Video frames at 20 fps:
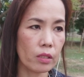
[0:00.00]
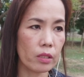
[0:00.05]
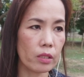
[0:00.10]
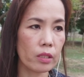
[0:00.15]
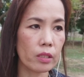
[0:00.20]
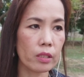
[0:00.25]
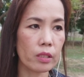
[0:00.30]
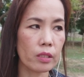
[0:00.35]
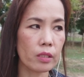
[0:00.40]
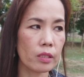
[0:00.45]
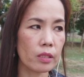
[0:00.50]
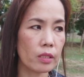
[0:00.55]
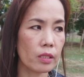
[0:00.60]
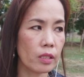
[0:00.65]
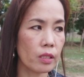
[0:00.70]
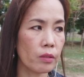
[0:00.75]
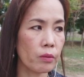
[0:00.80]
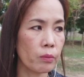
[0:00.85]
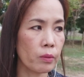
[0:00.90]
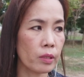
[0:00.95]

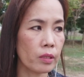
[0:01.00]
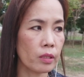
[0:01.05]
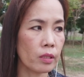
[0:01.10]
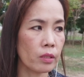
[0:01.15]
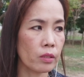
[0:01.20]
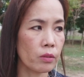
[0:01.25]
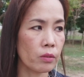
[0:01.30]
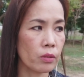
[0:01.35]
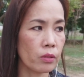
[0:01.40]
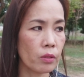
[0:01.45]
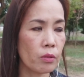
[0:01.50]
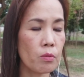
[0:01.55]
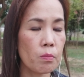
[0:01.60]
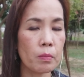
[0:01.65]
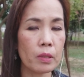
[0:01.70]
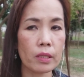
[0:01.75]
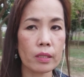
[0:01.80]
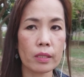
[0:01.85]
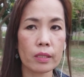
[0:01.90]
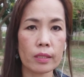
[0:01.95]
earnestly went into so
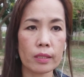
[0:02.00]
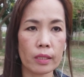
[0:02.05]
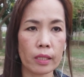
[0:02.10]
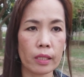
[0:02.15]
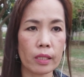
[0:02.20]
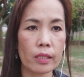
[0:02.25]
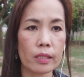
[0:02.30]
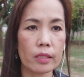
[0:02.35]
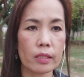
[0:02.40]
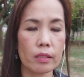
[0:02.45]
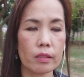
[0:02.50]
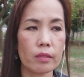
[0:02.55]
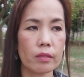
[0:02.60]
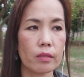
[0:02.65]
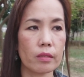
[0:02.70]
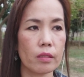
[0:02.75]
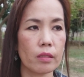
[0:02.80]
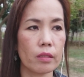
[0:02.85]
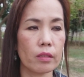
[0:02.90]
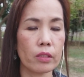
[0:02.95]
many sites
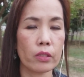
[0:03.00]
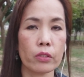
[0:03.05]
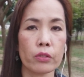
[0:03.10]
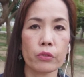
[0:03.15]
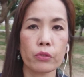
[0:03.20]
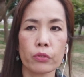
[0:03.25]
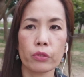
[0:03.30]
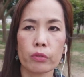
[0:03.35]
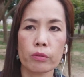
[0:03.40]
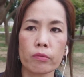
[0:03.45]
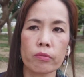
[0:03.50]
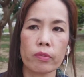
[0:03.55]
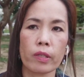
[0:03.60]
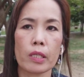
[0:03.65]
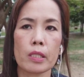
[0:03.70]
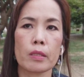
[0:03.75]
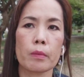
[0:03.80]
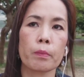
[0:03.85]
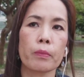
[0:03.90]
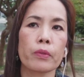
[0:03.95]
YouTube,
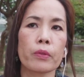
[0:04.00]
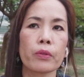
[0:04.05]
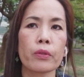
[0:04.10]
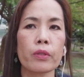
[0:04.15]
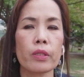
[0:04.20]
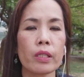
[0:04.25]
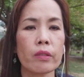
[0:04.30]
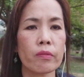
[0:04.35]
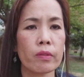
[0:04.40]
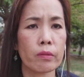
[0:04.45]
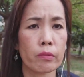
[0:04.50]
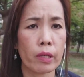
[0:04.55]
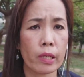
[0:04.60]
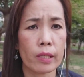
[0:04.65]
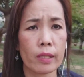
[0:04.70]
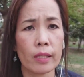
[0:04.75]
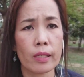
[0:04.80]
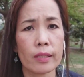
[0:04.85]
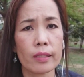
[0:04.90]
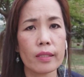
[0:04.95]
Facebook, even
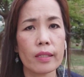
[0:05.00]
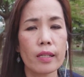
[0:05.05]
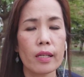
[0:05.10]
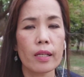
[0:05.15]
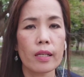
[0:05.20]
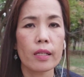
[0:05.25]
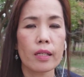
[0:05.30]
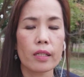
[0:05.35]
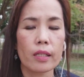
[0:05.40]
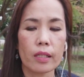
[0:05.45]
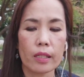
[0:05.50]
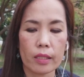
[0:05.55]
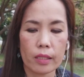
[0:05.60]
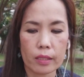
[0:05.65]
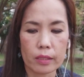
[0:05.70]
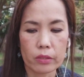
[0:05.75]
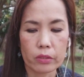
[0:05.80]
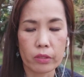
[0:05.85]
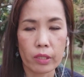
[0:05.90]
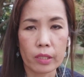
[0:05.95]
Reddit,
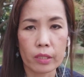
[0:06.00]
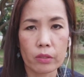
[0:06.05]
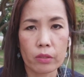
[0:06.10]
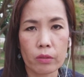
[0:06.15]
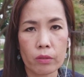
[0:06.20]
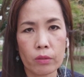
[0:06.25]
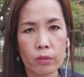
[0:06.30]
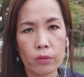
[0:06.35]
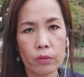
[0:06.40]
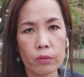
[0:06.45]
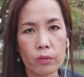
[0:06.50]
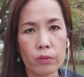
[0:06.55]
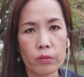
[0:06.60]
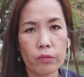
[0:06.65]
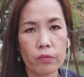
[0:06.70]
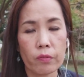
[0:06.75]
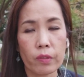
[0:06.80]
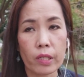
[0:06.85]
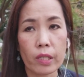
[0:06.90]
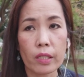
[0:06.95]
trying to
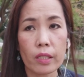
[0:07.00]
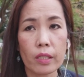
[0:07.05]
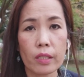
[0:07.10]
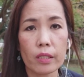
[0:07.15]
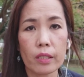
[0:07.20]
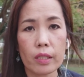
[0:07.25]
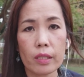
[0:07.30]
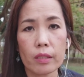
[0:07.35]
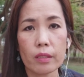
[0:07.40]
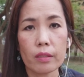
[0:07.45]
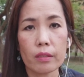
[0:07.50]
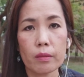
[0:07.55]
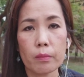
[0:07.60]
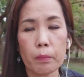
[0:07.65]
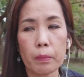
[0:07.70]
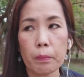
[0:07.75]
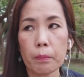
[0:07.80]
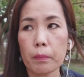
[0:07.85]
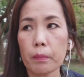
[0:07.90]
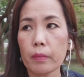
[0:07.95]
find
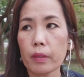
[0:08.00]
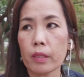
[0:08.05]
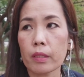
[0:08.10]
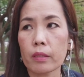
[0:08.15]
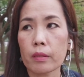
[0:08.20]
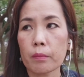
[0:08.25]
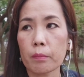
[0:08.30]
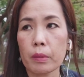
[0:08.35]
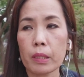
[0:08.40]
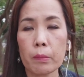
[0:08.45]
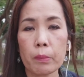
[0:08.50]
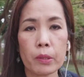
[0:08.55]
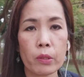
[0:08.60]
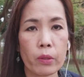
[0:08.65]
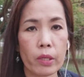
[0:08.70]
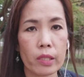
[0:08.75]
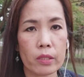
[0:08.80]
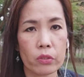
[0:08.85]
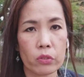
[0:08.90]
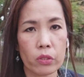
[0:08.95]
um, Filipino
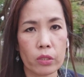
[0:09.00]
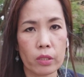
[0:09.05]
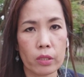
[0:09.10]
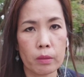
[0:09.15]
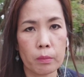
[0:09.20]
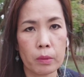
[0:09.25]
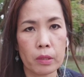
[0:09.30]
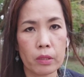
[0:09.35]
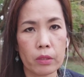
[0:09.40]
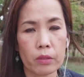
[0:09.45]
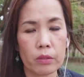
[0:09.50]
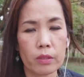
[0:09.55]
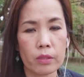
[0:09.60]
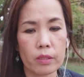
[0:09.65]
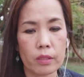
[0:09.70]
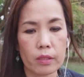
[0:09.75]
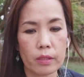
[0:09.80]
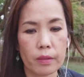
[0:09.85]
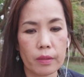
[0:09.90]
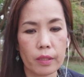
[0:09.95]
XJWs.
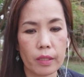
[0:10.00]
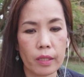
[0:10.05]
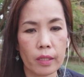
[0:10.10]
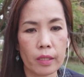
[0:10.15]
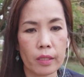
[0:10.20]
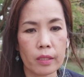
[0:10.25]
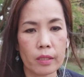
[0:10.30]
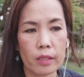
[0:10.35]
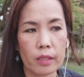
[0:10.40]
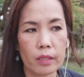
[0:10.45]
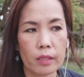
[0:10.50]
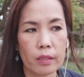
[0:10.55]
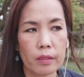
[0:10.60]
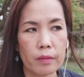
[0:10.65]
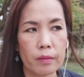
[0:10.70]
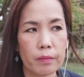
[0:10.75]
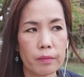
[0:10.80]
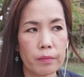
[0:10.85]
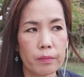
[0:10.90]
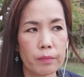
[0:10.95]
And
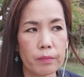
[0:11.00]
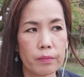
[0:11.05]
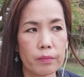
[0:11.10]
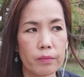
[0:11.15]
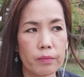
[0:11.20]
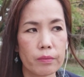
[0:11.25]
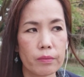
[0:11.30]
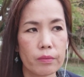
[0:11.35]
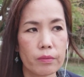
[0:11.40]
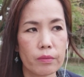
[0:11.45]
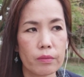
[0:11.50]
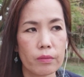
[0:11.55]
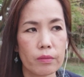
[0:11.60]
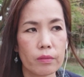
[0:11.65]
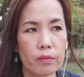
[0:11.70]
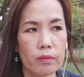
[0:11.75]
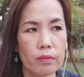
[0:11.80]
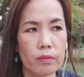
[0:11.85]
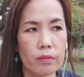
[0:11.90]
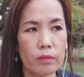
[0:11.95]
um,
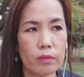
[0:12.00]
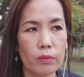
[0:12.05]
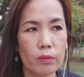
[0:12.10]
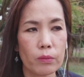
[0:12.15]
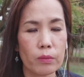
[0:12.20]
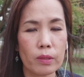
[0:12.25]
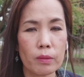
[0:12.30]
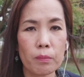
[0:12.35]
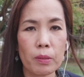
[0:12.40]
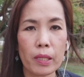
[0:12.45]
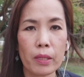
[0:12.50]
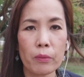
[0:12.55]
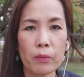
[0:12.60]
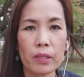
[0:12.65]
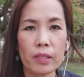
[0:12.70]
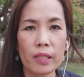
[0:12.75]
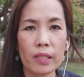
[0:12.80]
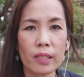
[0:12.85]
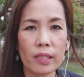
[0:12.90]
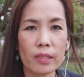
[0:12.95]
one by
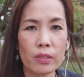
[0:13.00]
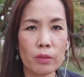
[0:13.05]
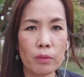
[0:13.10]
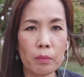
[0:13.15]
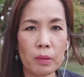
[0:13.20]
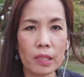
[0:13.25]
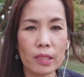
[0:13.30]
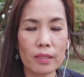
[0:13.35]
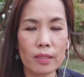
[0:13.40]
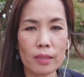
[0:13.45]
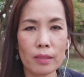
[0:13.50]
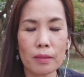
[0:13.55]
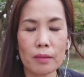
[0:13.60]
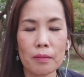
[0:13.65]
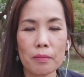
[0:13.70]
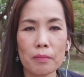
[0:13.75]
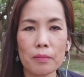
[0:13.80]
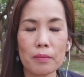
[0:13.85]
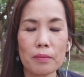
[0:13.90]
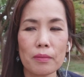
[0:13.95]
one, I get to meet
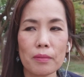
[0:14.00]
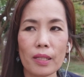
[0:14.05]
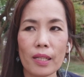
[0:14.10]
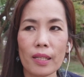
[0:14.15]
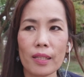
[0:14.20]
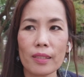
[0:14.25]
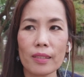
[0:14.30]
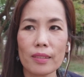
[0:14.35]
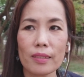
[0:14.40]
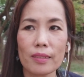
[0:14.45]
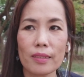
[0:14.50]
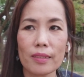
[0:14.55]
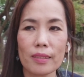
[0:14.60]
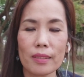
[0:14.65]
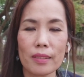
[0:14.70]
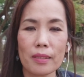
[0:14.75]
them and